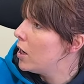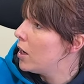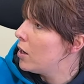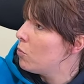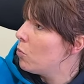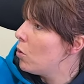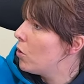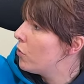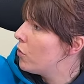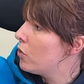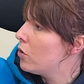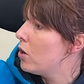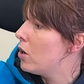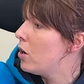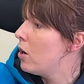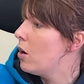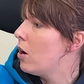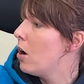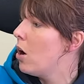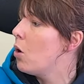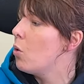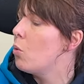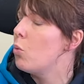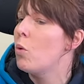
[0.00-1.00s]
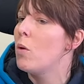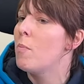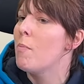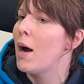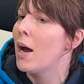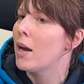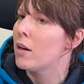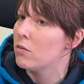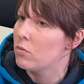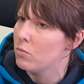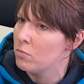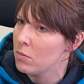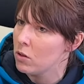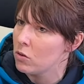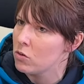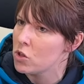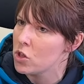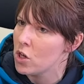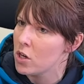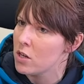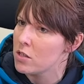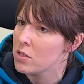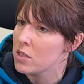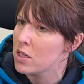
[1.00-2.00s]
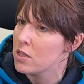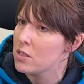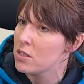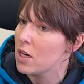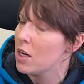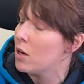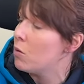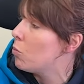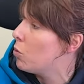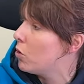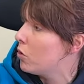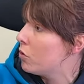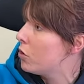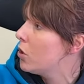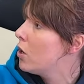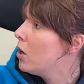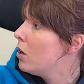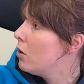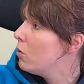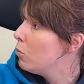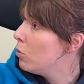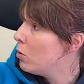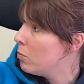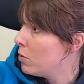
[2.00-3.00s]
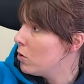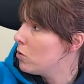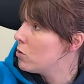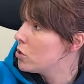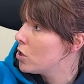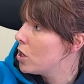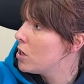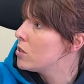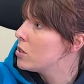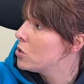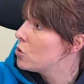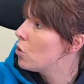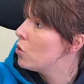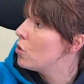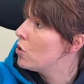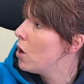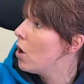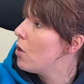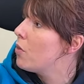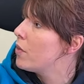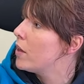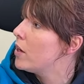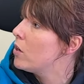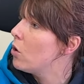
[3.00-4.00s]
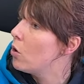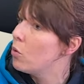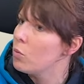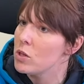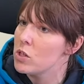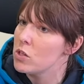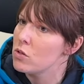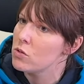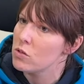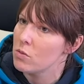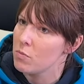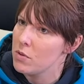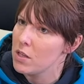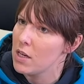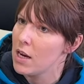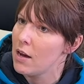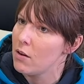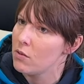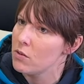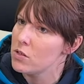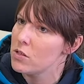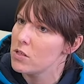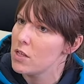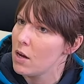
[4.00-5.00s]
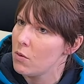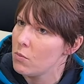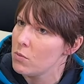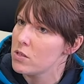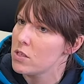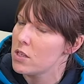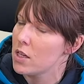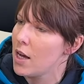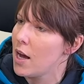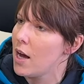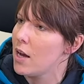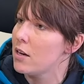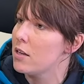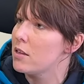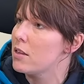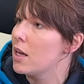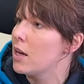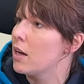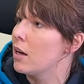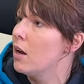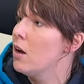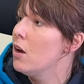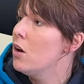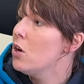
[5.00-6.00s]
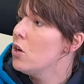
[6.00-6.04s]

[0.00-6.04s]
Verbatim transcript: It wasn't a oh we might milk jerseys. It was we milk jerseys or mm -hmm. nothing, or we do something else. That was the kind of thing.